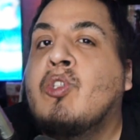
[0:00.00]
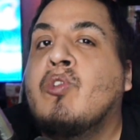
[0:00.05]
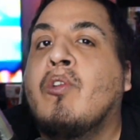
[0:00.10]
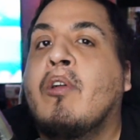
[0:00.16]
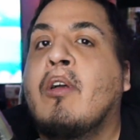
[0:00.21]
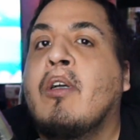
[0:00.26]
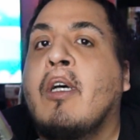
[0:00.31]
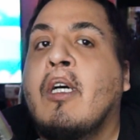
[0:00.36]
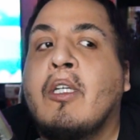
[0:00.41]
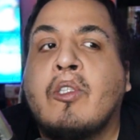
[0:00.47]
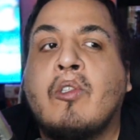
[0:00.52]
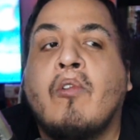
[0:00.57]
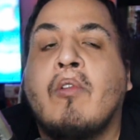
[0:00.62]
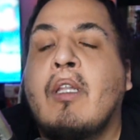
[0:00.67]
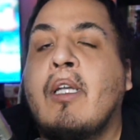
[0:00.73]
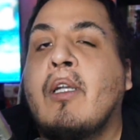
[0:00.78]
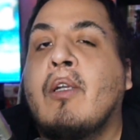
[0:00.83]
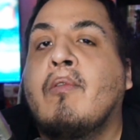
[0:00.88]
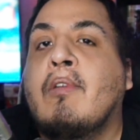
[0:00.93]
sure
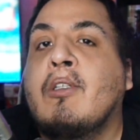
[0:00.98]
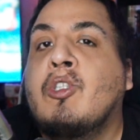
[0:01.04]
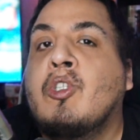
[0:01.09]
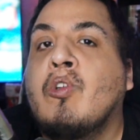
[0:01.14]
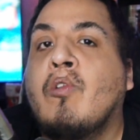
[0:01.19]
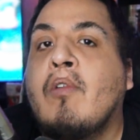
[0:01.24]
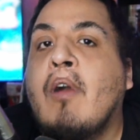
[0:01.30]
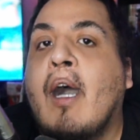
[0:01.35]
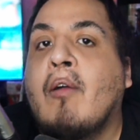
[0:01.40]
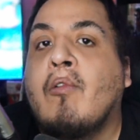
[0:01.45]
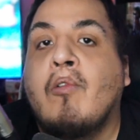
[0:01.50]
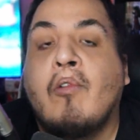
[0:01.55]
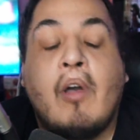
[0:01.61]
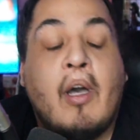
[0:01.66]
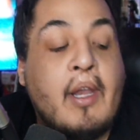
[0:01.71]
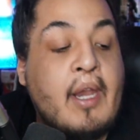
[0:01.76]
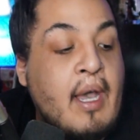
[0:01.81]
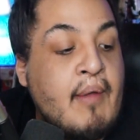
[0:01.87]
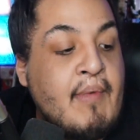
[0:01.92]
Soul Eater was
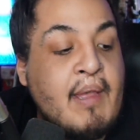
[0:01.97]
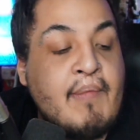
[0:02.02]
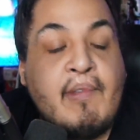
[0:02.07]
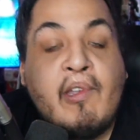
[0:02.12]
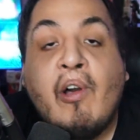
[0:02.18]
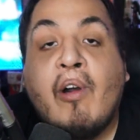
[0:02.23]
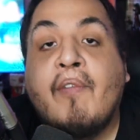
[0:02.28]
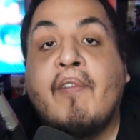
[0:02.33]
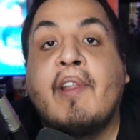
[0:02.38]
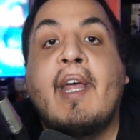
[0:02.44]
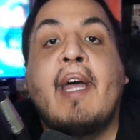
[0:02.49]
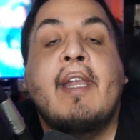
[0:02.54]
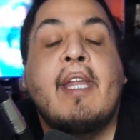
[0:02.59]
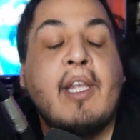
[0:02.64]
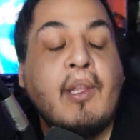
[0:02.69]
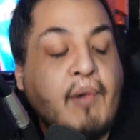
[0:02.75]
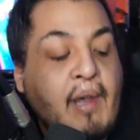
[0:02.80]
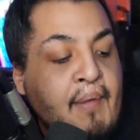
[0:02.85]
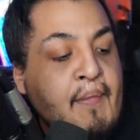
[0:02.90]
Shogakukan. I might be off on that.
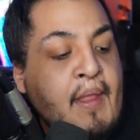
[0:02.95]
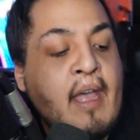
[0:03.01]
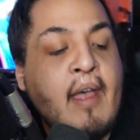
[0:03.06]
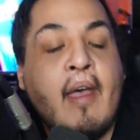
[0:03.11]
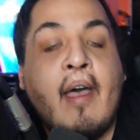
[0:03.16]
Either way,